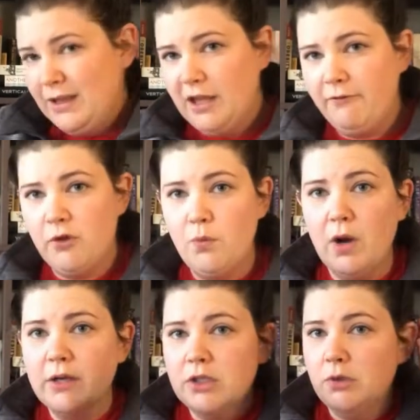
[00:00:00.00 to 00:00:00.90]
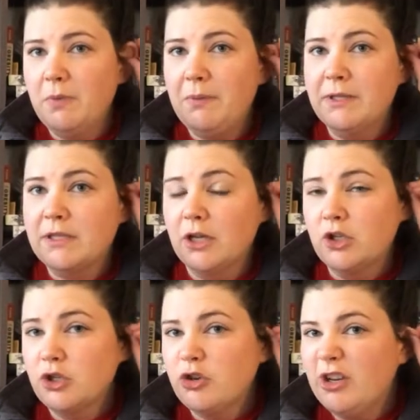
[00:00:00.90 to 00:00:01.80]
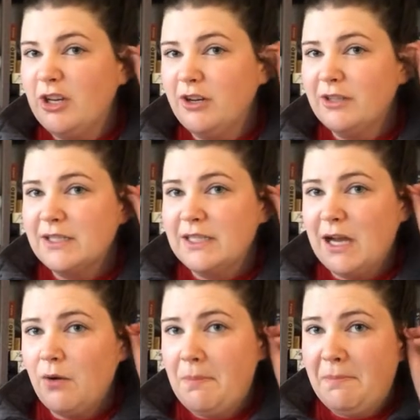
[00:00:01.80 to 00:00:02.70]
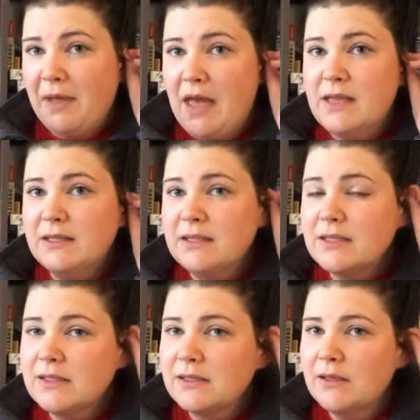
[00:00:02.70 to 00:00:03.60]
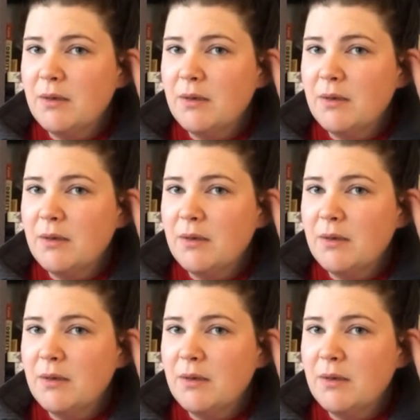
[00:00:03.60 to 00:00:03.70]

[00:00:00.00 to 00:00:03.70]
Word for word: If you want to, maybe touch your ear and see how it bends,